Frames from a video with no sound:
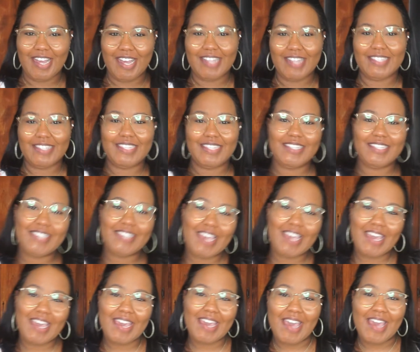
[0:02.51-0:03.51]
and
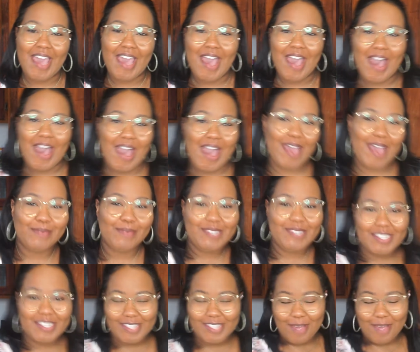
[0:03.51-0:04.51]
today I'm
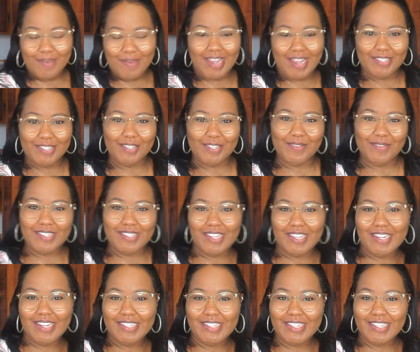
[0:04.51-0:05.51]
just coming at you with a
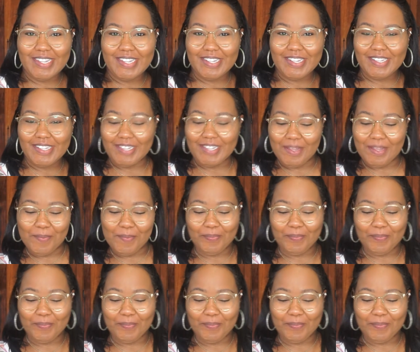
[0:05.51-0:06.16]
little.